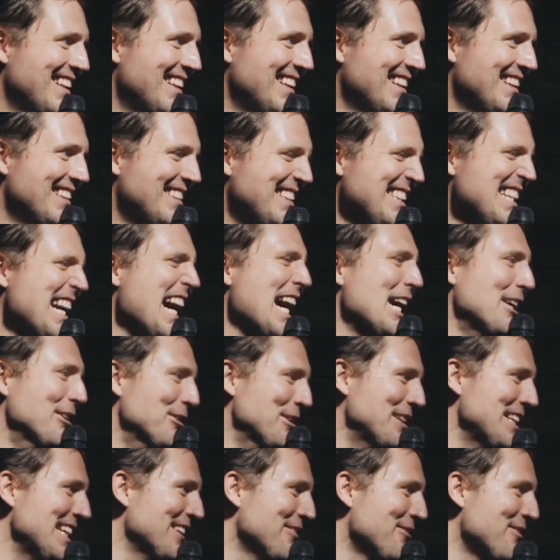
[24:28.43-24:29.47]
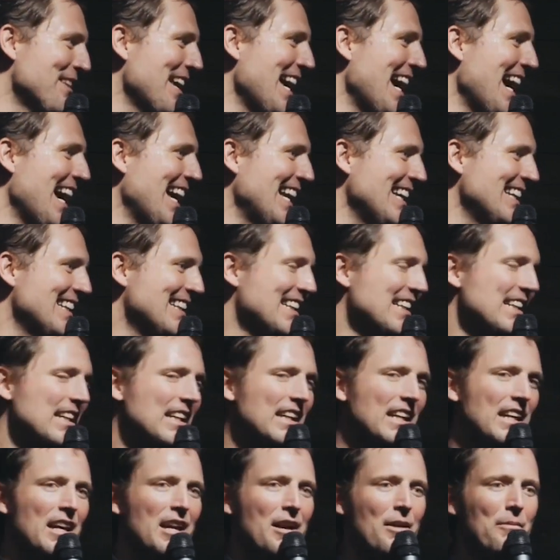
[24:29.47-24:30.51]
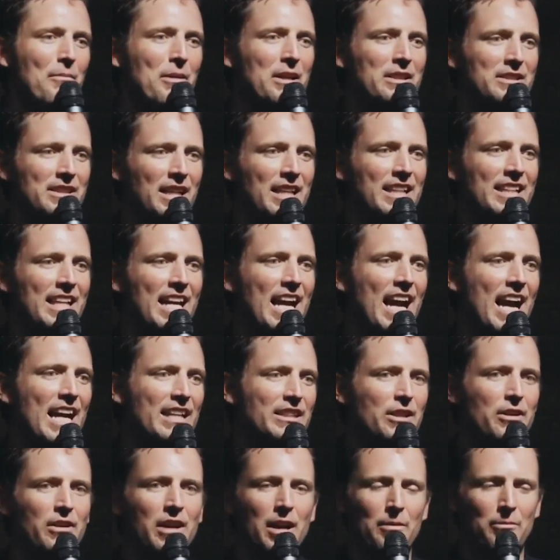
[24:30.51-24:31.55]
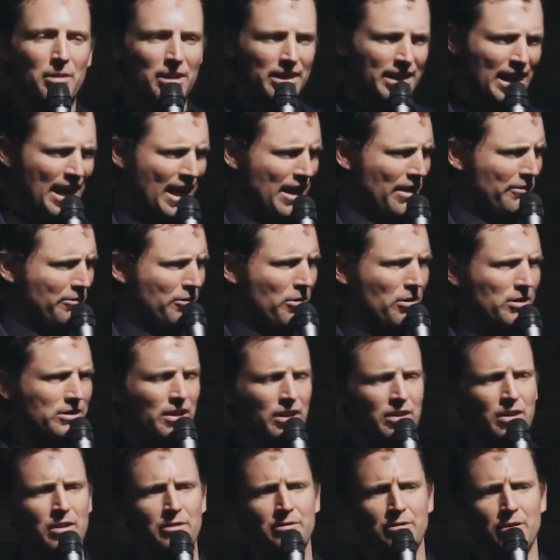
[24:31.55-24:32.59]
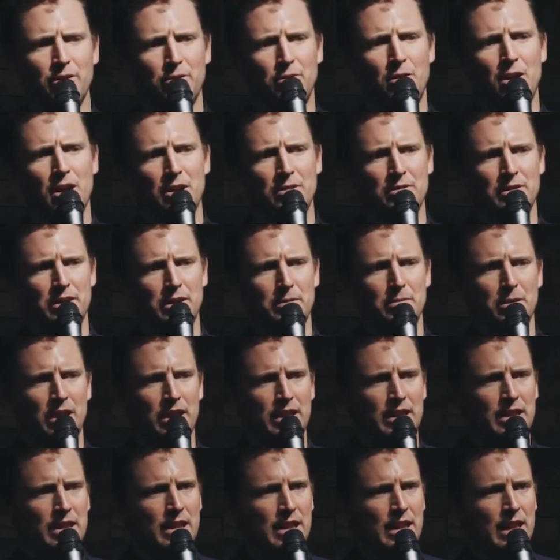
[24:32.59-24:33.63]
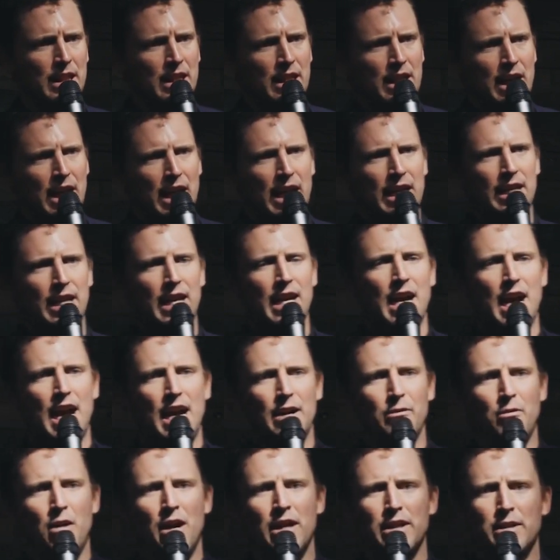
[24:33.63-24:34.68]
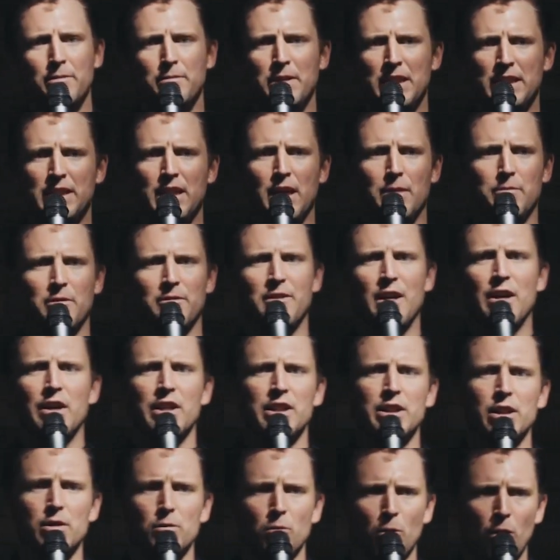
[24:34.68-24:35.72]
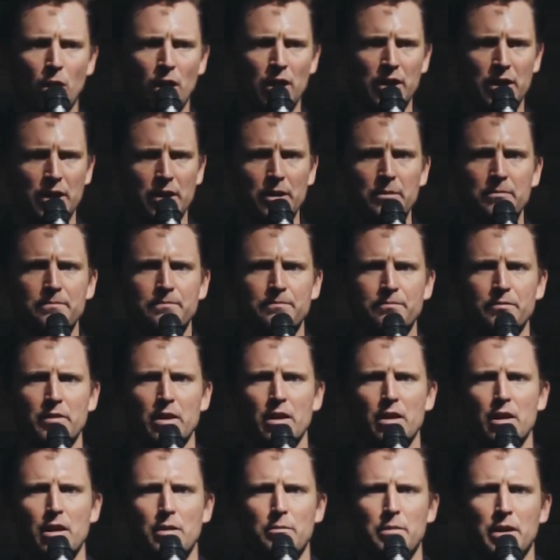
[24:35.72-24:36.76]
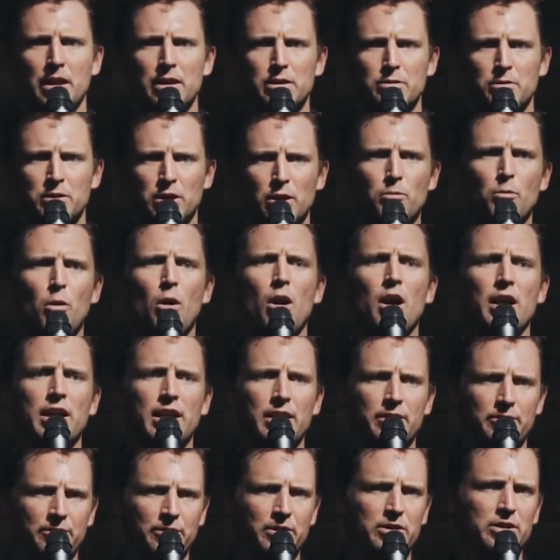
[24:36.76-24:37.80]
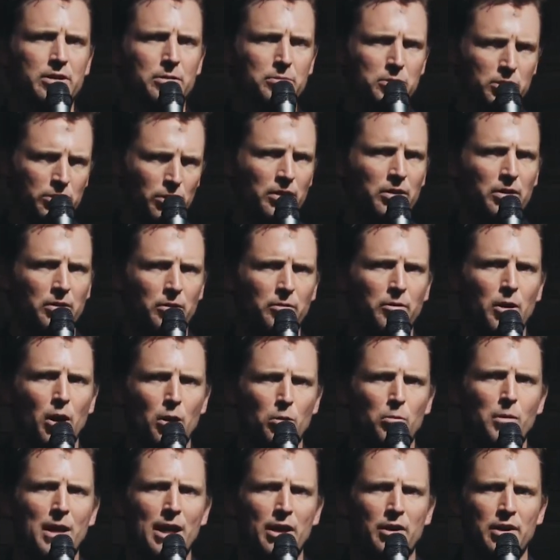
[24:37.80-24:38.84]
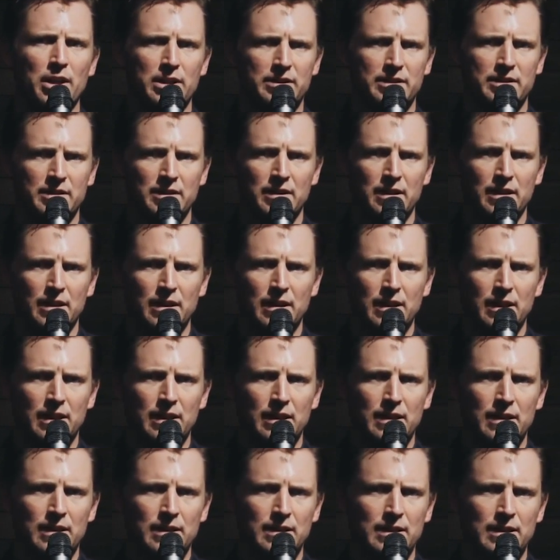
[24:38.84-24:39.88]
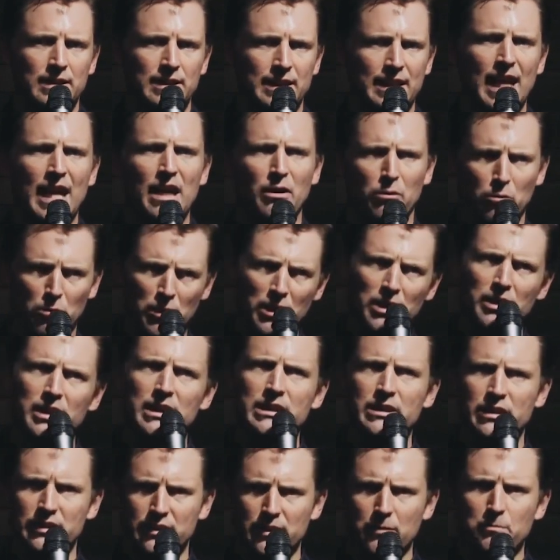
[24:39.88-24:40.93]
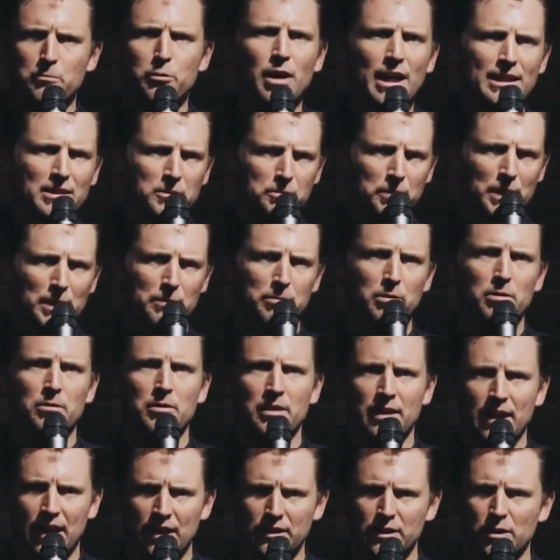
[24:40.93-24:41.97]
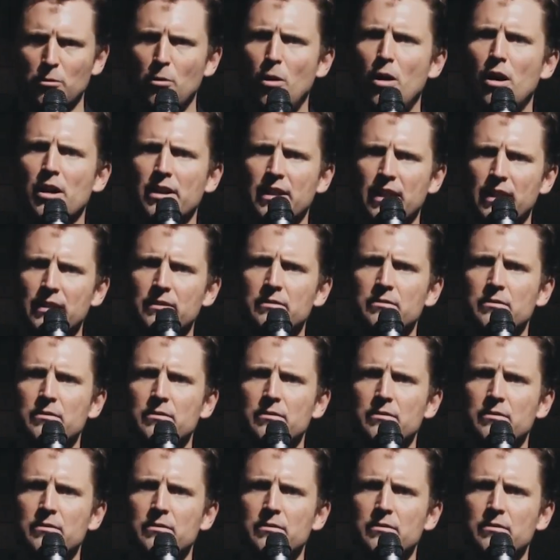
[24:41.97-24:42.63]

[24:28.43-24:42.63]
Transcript: the, the irony of that. But he's like, yeah, dude. I'm like, yeah, of course I'll go for a walk with you, bud. And I, I wanted to become a very good walker because when you're walking for some sort of awareness, you got to really just impress people with how you're walking.